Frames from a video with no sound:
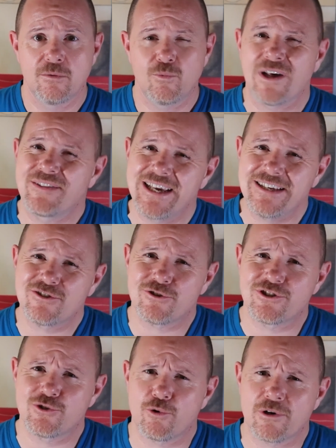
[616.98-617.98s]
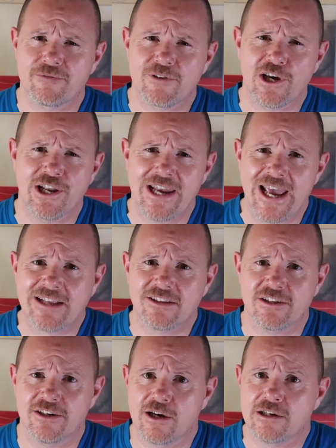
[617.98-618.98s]
well, things are sort of
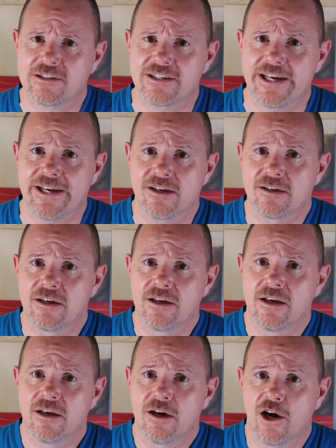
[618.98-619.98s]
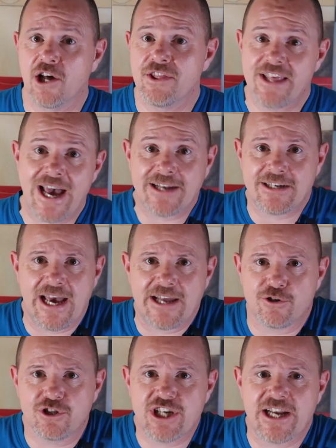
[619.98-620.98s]
connected, aren't they, on that
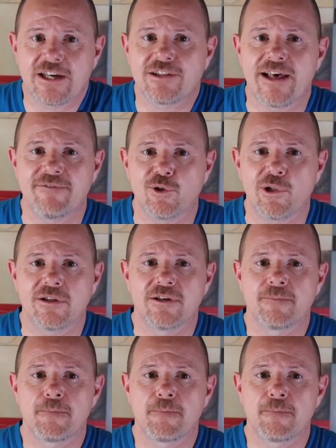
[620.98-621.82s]
energetic level?